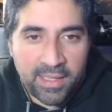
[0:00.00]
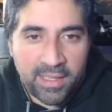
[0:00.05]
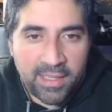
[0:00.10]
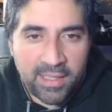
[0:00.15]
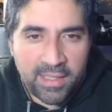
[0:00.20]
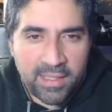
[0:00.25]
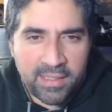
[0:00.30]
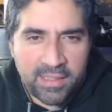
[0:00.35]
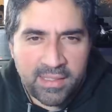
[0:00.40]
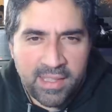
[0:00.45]

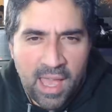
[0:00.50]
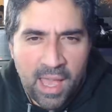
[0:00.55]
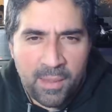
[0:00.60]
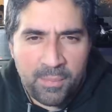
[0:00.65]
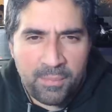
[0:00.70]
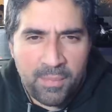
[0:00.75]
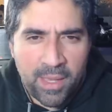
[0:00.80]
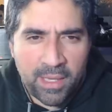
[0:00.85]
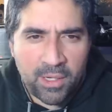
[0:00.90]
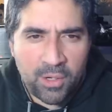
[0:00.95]
is that a
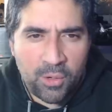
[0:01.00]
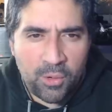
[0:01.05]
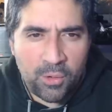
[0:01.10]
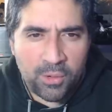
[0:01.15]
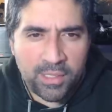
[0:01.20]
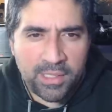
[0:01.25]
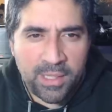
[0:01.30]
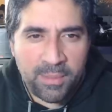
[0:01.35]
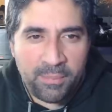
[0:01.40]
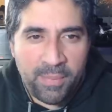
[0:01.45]
mega haul
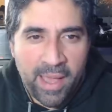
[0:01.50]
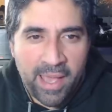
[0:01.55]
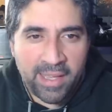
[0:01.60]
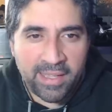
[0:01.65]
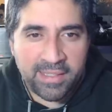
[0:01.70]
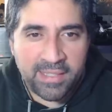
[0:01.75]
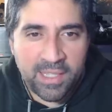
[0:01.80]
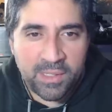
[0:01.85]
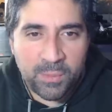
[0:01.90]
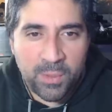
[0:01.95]
in the
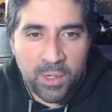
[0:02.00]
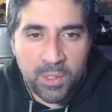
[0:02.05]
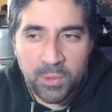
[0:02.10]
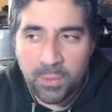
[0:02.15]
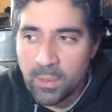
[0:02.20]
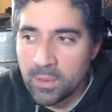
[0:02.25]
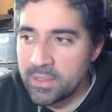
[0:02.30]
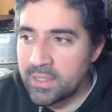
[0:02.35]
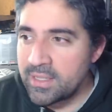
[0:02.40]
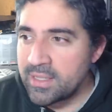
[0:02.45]
back, says Welsh
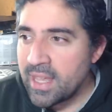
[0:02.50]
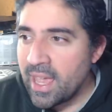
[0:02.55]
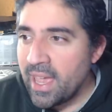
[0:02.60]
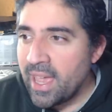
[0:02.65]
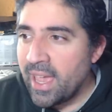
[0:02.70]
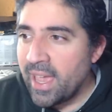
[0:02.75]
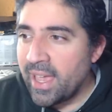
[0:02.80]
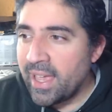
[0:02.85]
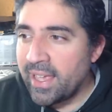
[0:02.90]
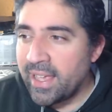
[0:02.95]
Wonders.
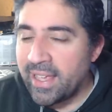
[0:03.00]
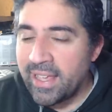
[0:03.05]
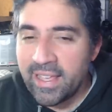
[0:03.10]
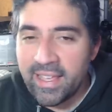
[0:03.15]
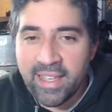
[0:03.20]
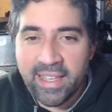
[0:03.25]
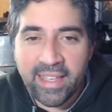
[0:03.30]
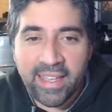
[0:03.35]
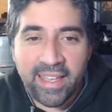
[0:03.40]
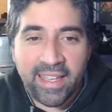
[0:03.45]
It
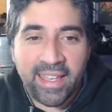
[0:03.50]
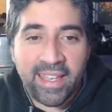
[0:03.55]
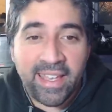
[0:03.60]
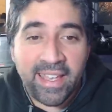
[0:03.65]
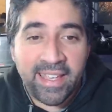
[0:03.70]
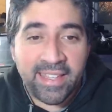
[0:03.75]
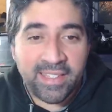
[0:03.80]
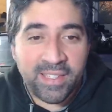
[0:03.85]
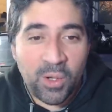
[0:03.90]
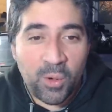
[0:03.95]

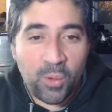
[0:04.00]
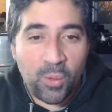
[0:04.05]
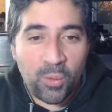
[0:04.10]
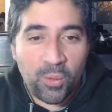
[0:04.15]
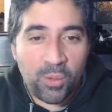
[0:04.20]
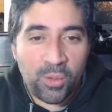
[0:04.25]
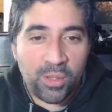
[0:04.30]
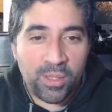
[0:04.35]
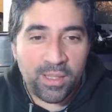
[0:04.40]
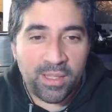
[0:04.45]
is a
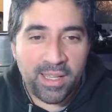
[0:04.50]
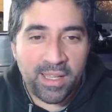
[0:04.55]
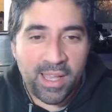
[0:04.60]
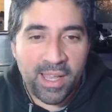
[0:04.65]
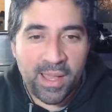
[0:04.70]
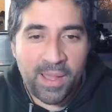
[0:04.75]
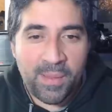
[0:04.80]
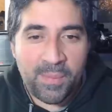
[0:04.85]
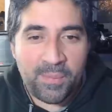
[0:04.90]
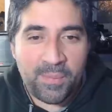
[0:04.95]
haul.
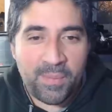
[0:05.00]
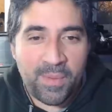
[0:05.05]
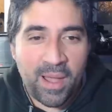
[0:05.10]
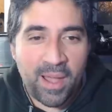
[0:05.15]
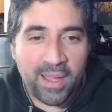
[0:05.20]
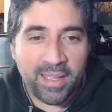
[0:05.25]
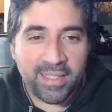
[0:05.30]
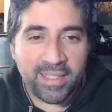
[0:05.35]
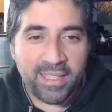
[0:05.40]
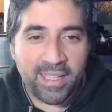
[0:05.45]

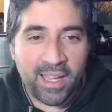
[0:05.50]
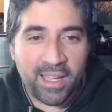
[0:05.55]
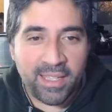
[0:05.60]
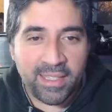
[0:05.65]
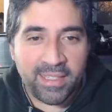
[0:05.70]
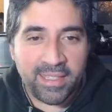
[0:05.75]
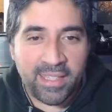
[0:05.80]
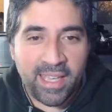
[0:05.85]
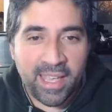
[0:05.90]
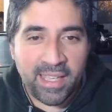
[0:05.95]

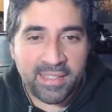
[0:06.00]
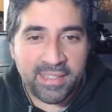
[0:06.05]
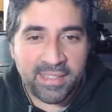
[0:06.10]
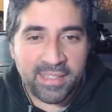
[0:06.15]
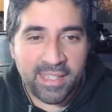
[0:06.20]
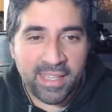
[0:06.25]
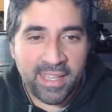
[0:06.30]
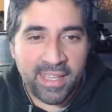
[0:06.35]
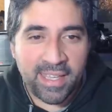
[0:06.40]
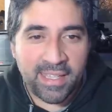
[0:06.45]

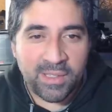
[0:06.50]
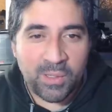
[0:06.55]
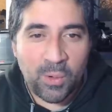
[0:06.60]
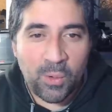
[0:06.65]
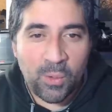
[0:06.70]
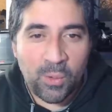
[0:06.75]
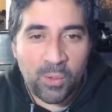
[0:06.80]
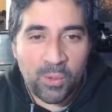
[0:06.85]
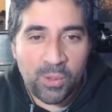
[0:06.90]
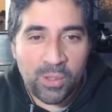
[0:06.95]
Yes, it is a
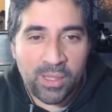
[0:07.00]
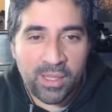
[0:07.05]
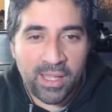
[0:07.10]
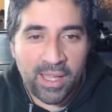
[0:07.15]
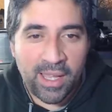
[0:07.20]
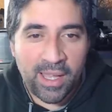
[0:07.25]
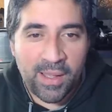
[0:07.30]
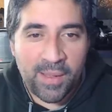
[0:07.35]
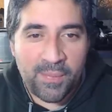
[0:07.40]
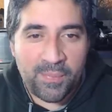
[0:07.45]
haul.
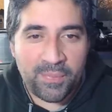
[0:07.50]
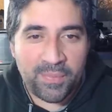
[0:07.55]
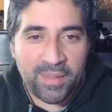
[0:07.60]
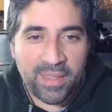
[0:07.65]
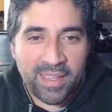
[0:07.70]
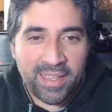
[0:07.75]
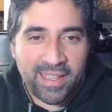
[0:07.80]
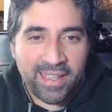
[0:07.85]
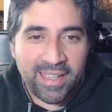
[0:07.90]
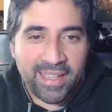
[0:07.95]

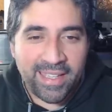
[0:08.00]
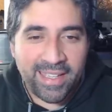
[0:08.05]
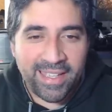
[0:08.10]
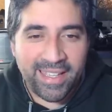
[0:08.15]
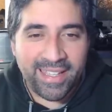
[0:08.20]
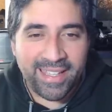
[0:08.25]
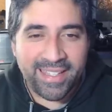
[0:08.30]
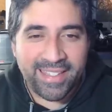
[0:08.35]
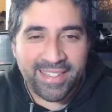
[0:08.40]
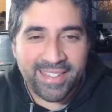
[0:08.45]

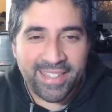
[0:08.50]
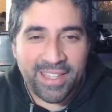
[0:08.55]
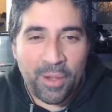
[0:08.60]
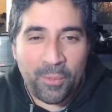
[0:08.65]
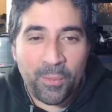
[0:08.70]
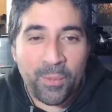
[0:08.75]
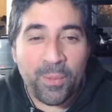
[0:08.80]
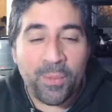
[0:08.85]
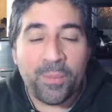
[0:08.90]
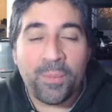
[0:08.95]
It's
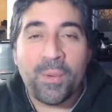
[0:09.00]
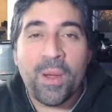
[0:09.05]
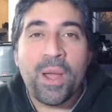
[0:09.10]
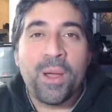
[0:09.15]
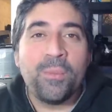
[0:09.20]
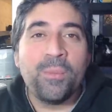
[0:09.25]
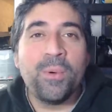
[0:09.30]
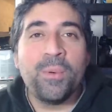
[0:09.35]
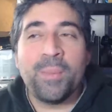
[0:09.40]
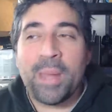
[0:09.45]

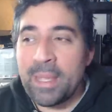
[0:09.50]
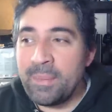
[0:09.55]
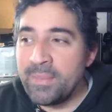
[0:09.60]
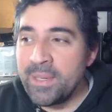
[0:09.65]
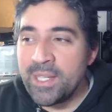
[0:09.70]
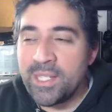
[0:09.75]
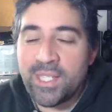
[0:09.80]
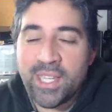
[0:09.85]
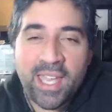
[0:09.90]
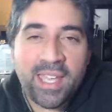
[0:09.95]
we'll maybe
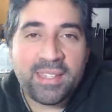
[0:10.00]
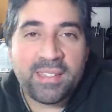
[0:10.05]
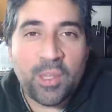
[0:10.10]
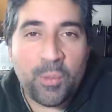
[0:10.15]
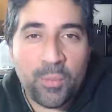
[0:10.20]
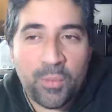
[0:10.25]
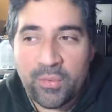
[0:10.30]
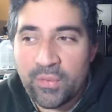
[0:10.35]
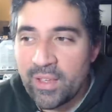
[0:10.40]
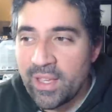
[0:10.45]
share
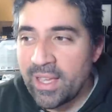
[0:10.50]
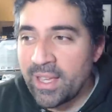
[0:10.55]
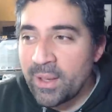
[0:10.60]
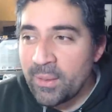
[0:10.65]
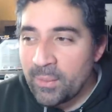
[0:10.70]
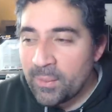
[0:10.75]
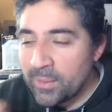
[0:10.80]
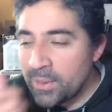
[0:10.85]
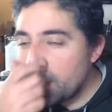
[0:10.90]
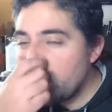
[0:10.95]
some of it
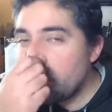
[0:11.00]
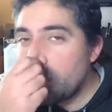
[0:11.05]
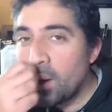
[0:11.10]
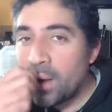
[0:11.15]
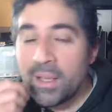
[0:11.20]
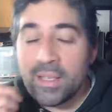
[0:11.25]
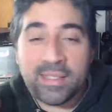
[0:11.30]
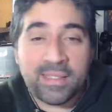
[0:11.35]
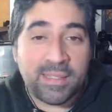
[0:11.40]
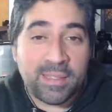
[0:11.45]
with you
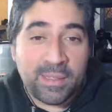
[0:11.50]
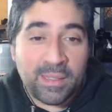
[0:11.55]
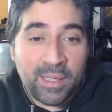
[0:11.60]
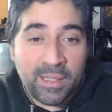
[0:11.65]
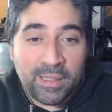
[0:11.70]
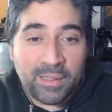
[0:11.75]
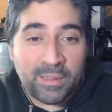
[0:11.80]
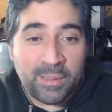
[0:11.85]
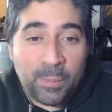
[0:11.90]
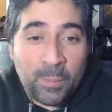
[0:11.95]
guys
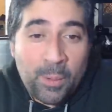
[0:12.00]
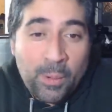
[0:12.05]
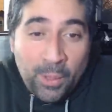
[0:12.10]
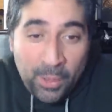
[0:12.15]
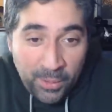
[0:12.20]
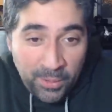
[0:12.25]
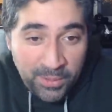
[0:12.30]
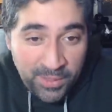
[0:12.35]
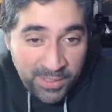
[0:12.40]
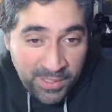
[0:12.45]
in
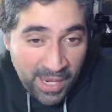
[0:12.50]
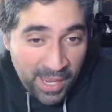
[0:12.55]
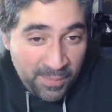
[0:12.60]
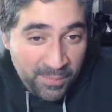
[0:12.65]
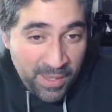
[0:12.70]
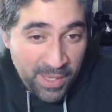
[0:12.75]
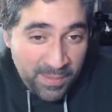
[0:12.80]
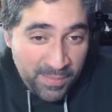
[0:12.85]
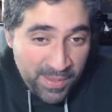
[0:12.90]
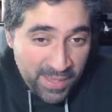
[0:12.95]
tomorrow's chat
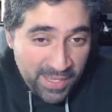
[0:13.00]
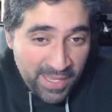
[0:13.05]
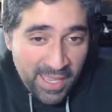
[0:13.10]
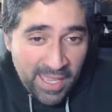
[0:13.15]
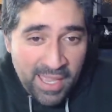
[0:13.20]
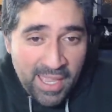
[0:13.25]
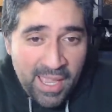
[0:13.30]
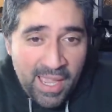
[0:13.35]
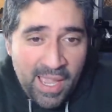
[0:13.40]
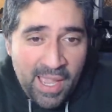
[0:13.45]
maybe.
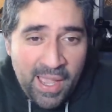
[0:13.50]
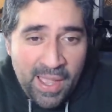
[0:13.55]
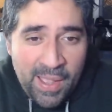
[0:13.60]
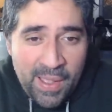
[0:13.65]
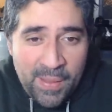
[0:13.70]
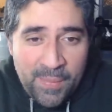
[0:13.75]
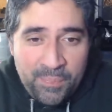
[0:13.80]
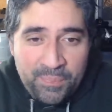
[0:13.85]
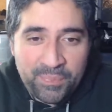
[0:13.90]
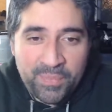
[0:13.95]

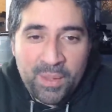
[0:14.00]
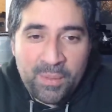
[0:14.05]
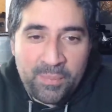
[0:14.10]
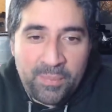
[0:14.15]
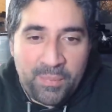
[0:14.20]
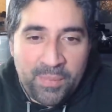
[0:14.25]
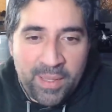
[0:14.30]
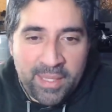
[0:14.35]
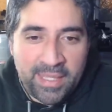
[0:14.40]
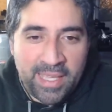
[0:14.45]

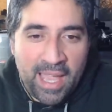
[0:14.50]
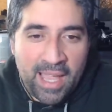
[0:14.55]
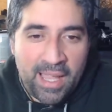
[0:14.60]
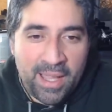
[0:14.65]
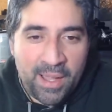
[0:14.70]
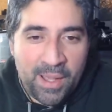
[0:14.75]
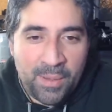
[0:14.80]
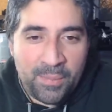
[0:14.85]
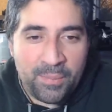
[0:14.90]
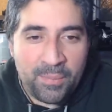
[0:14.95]
But yeah,
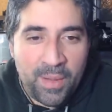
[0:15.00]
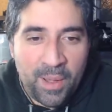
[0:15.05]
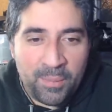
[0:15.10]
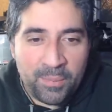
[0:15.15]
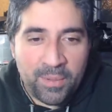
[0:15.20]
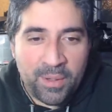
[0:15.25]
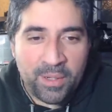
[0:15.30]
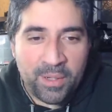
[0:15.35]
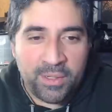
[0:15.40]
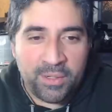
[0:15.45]

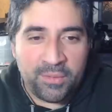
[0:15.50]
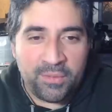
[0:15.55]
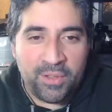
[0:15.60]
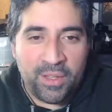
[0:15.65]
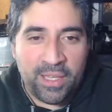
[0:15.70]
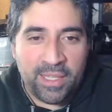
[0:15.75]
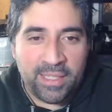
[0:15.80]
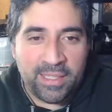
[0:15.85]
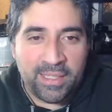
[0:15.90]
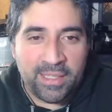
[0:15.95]
I'm kind of
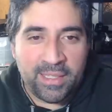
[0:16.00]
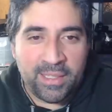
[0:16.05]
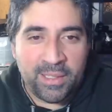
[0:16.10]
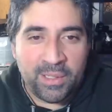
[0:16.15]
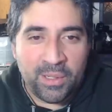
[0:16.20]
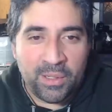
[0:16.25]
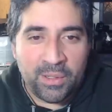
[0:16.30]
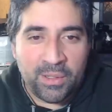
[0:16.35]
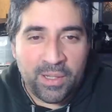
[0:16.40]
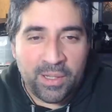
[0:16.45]
like, you
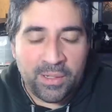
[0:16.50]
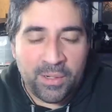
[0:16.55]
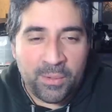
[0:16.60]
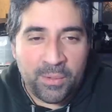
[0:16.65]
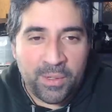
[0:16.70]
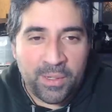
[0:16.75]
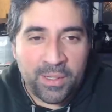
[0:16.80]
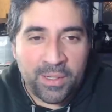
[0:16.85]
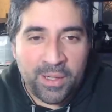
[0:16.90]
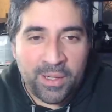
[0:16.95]
know, I
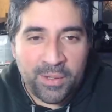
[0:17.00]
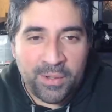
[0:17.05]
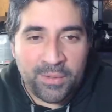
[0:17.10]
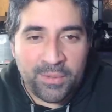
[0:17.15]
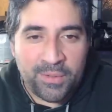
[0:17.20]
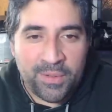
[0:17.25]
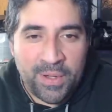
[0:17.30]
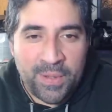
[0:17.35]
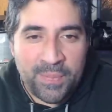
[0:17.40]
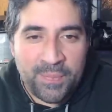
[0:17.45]
don't want to
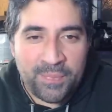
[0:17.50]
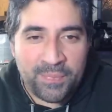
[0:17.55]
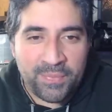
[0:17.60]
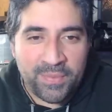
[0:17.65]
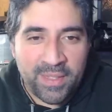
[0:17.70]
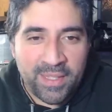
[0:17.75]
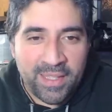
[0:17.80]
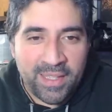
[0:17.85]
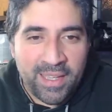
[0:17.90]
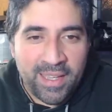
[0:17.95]
kind of,
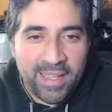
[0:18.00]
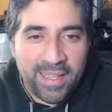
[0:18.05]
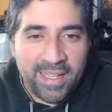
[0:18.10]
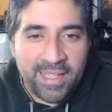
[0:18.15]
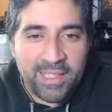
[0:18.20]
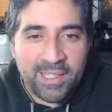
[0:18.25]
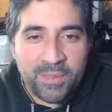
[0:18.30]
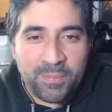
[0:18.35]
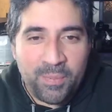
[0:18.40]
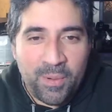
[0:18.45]

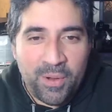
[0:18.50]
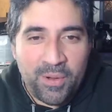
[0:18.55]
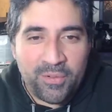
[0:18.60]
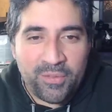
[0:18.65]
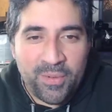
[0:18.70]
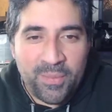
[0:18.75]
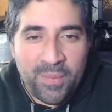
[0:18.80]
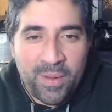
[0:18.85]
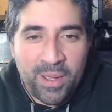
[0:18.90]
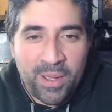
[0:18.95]
inspo
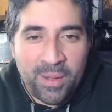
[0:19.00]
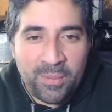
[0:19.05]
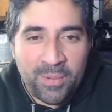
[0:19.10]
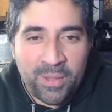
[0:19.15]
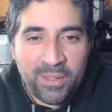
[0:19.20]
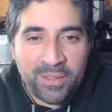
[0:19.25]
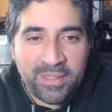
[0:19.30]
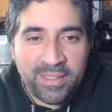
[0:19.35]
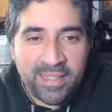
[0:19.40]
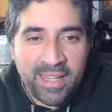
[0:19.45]
from my
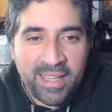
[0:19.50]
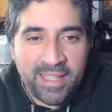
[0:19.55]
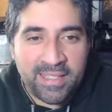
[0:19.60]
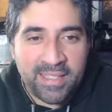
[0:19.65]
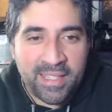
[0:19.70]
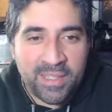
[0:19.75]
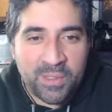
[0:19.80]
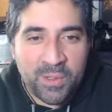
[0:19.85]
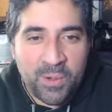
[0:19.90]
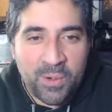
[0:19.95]
upload today,
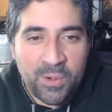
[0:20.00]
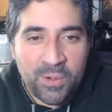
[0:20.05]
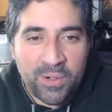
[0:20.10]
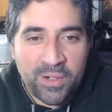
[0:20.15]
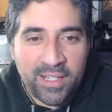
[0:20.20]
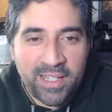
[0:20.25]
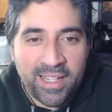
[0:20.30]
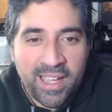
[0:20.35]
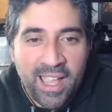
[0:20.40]
says Corey.